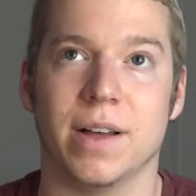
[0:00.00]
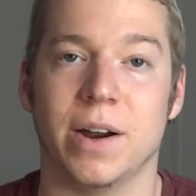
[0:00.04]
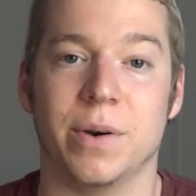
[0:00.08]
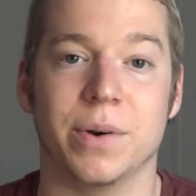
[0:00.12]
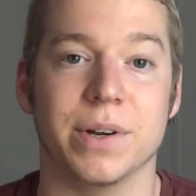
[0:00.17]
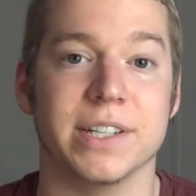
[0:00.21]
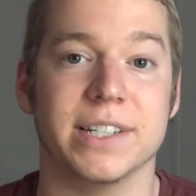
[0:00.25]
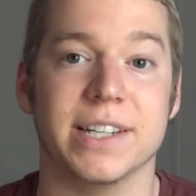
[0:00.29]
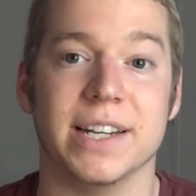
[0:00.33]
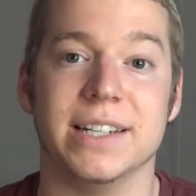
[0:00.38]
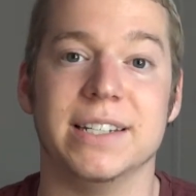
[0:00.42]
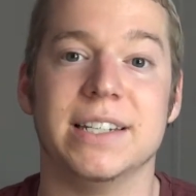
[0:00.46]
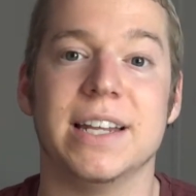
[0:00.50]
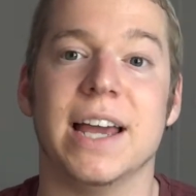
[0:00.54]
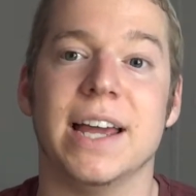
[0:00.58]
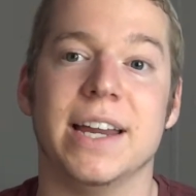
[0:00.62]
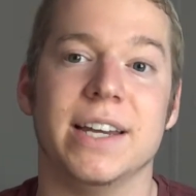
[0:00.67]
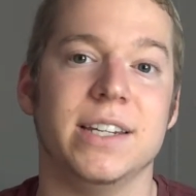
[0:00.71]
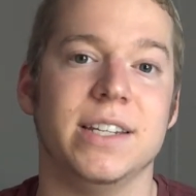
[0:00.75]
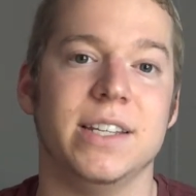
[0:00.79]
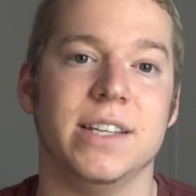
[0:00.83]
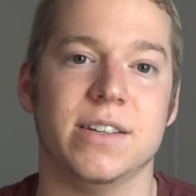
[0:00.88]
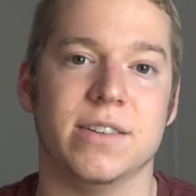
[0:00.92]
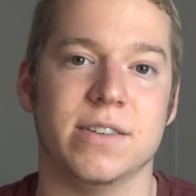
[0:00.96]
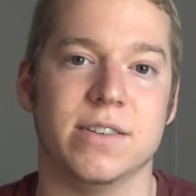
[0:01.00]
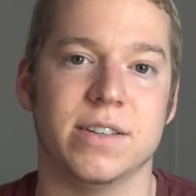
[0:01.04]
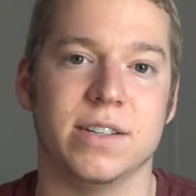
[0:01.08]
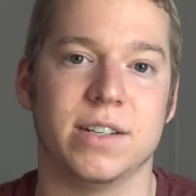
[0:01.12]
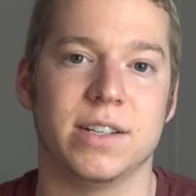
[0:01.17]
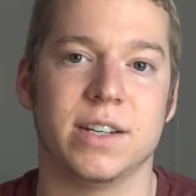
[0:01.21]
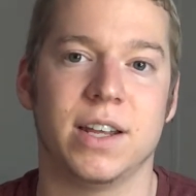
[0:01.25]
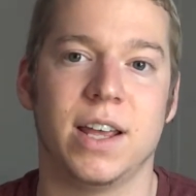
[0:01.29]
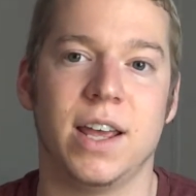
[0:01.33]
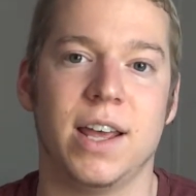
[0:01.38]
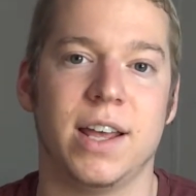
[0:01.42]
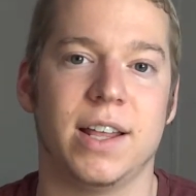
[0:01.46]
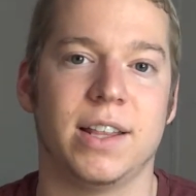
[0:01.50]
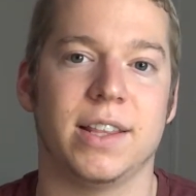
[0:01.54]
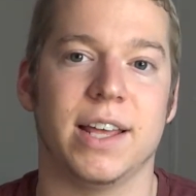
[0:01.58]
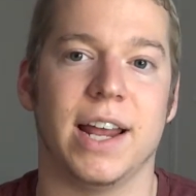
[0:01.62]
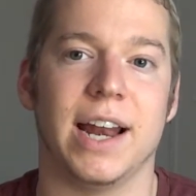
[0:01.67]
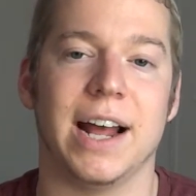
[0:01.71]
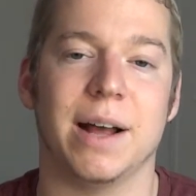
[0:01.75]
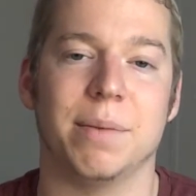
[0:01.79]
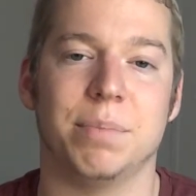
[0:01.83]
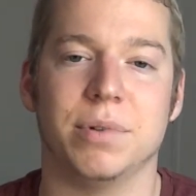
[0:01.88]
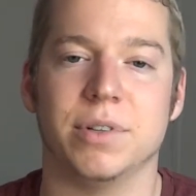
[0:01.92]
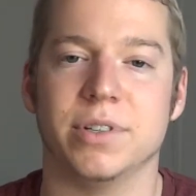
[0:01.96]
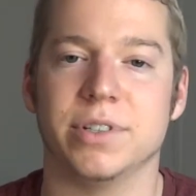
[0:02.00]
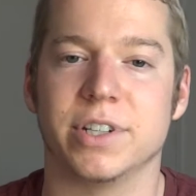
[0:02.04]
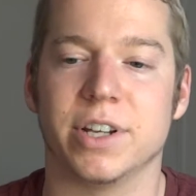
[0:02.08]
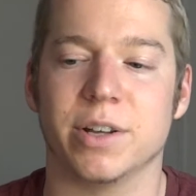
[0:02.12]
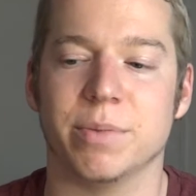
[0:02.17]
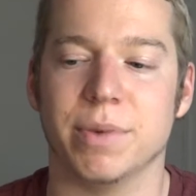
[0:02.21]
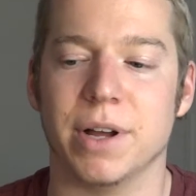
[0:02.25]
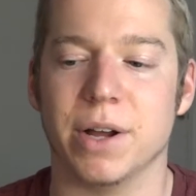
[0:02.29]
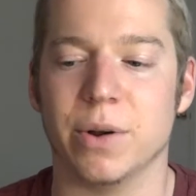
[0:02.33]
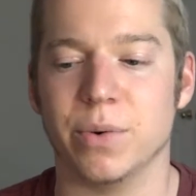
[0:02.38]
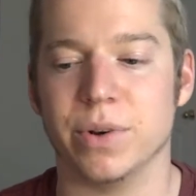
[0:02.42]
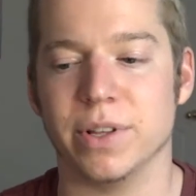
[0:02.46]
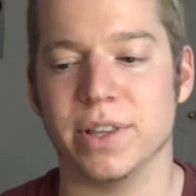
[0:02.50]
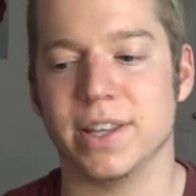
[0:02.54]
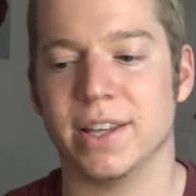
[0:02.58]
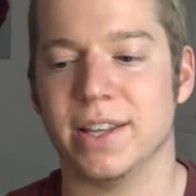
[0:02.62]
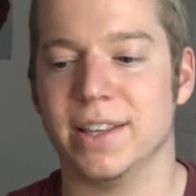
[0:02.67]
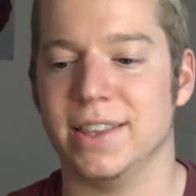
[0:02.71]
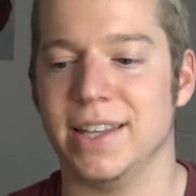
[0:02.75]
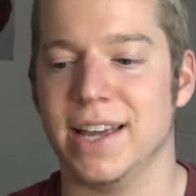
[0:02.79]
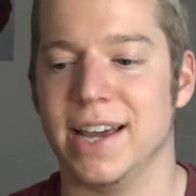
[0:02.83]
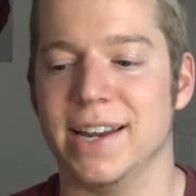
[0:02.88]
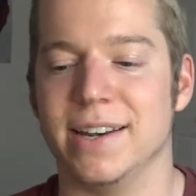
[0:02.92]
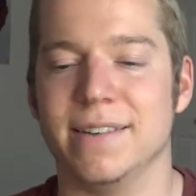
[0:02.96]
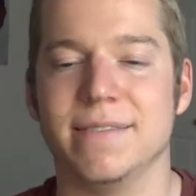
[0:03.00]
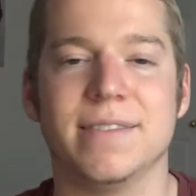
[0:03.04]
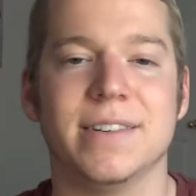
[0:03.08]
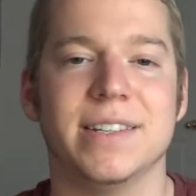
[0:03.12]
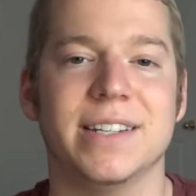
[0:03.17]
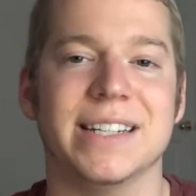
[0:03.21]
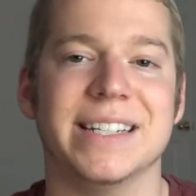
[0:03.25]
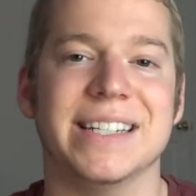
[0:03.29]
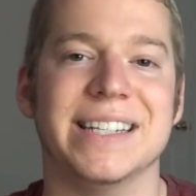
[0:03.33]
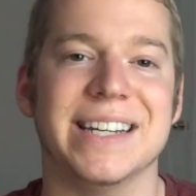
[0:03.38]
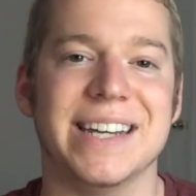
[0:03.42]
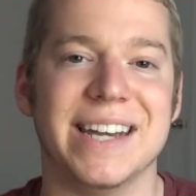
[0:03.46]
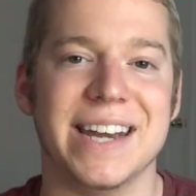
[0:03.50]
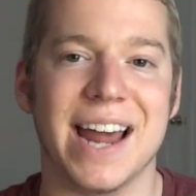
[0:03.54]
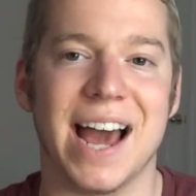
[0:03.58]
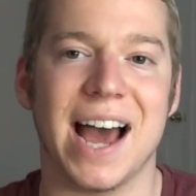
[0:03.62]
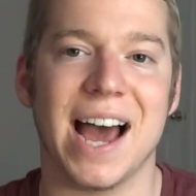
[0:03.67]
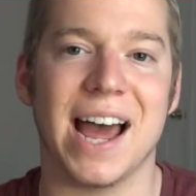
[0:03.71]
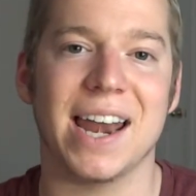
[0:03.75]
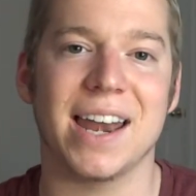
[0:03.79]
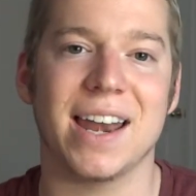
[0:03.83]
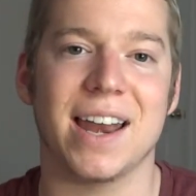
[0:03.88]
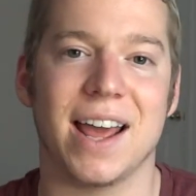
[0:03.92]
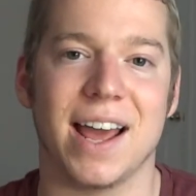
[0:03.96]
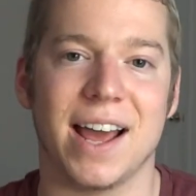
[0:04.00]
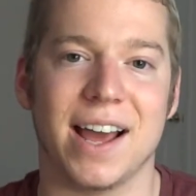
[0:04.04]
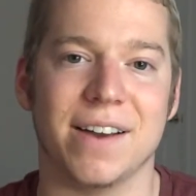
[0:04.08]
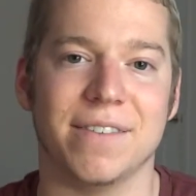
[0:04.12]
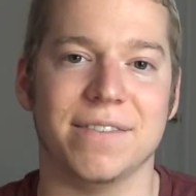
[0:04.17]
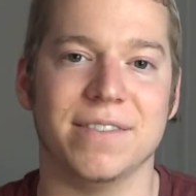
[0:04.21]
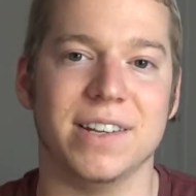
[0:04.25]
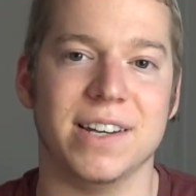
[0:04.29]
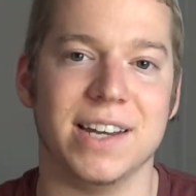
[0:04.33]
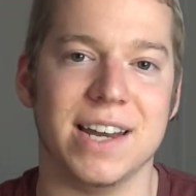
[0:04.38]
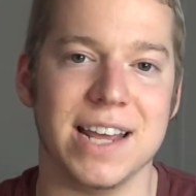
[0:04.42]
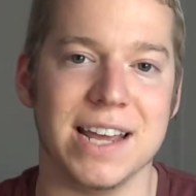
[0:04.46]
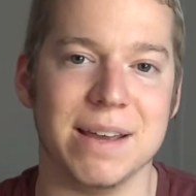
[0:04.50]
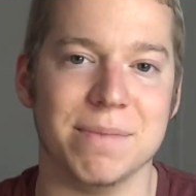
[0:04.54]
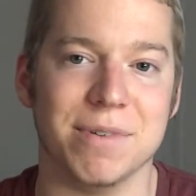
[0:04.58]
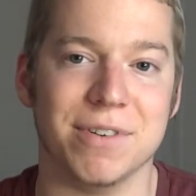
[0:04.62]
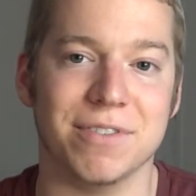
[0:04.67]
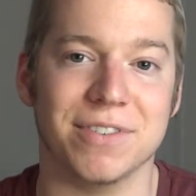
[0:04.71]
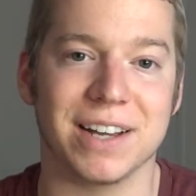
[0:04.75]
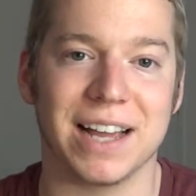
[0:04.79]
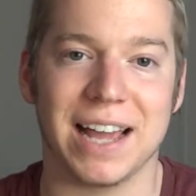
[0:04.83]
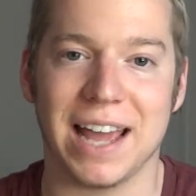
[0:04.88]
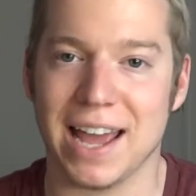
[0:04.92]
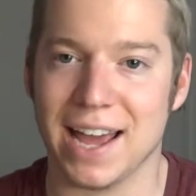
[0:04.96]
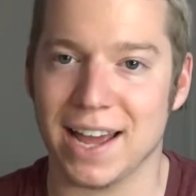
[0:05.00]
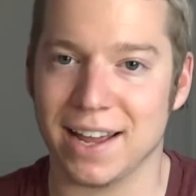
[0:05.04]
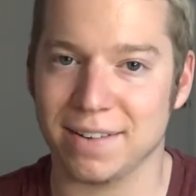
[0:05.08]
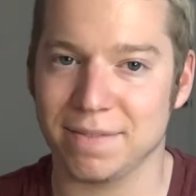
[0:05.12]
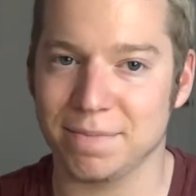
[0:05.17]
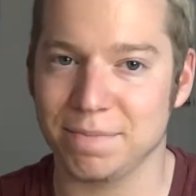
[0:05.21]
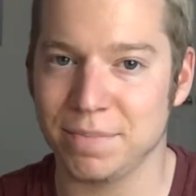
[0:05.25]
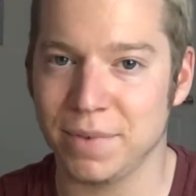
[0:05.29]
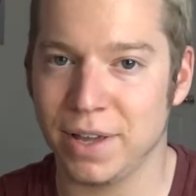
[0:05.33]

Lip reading: I want to say 10 years, that Apple has come out with that does not have the name of a cat.